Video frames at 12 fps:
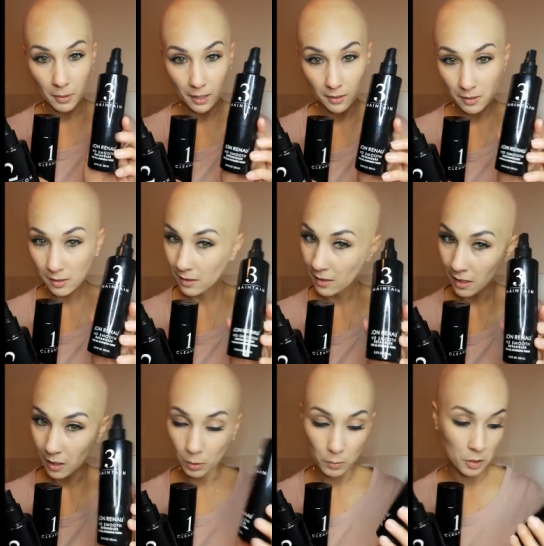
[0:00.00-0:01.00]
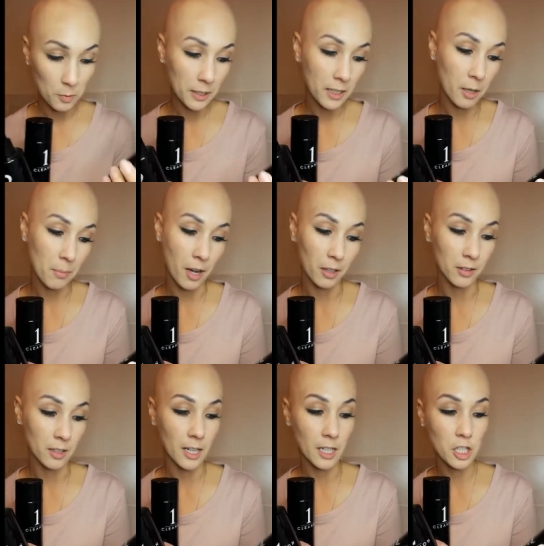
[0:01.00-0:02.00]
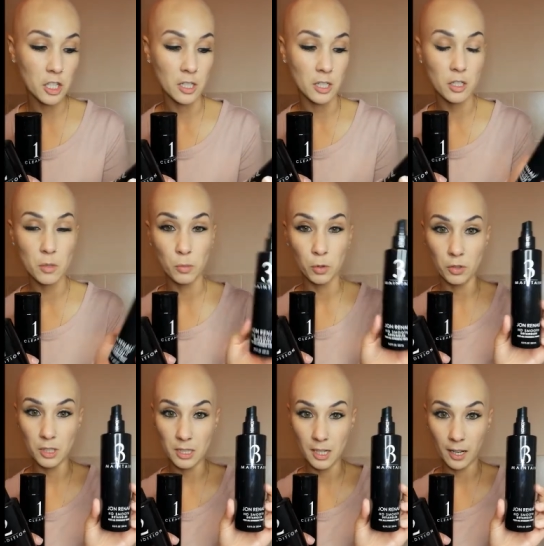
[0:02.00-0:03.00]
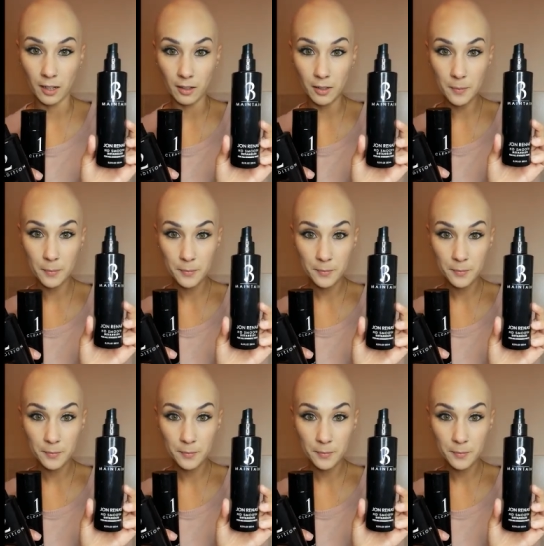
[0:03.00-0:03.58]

but I will be speaking about the HD Smooth Detangler.